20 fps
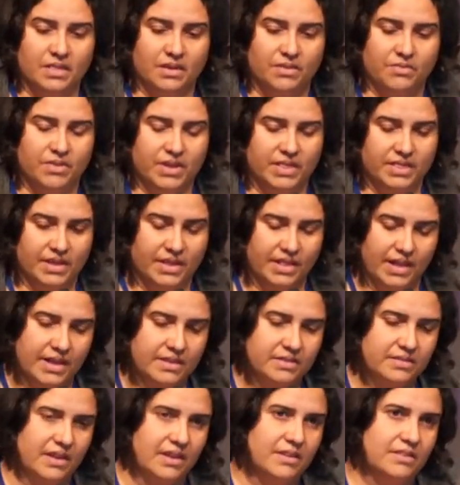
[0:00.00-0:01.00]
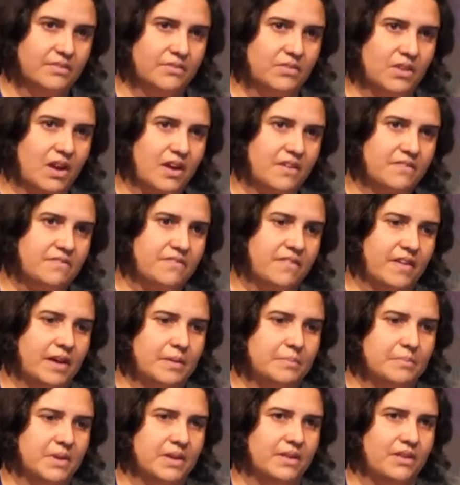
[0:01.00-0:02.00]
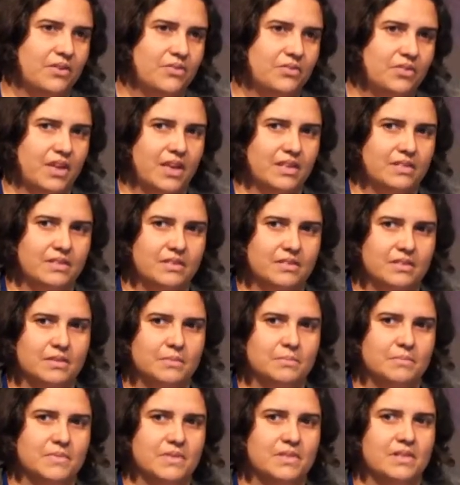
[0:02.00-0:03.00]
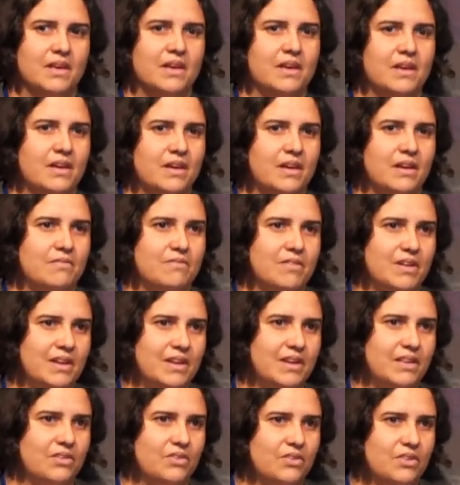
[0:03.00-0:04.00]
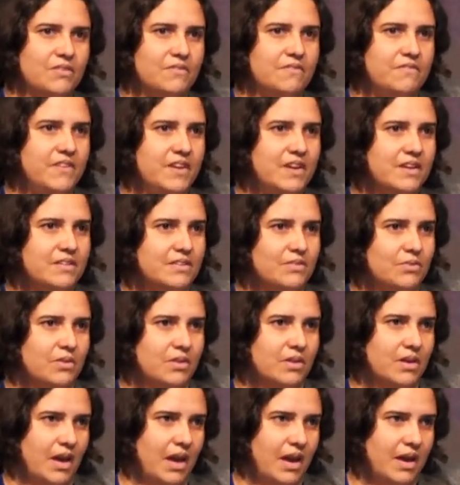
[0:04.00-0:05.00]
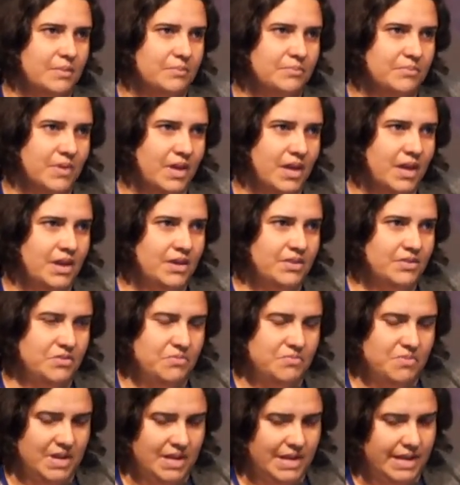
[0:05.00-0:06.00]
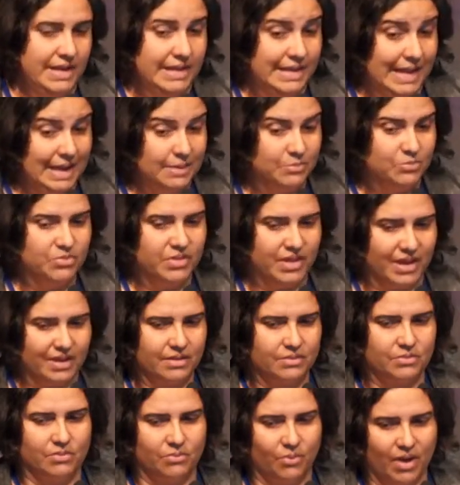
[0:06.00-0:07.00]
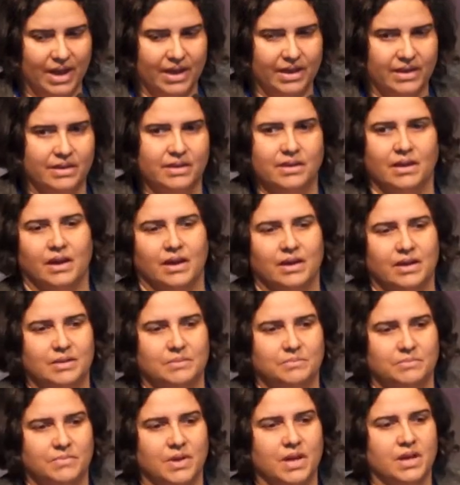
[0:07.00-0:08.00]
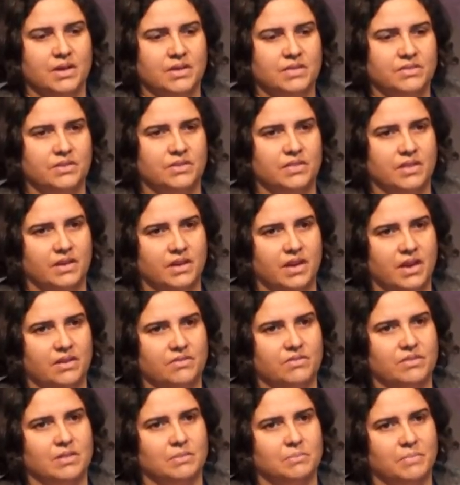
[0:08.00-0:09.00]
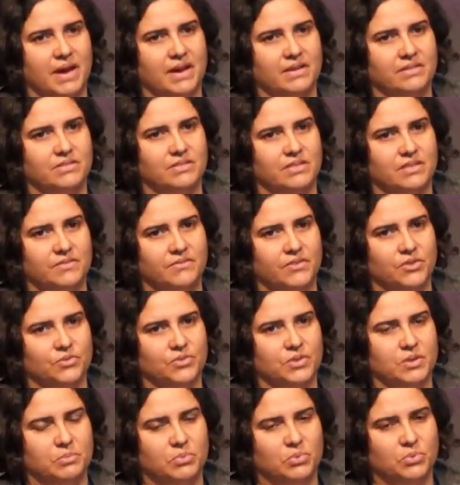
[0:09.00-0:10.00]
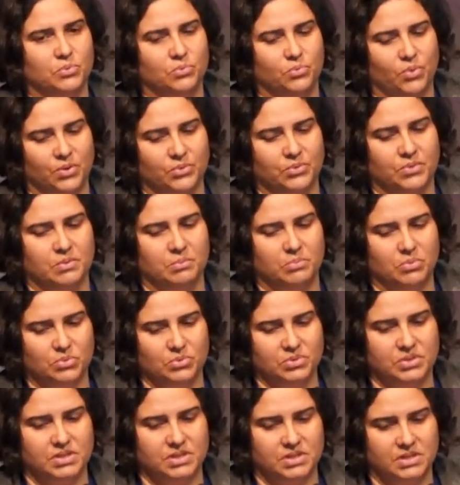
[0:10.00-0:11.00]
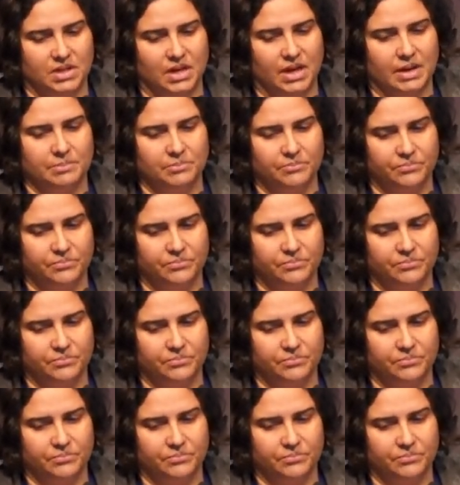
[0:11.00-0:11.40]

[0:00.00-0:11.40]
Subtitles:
they're in their last days of life, and healthcare systems are really not configured to really enable that way so that carers and patients feel well supported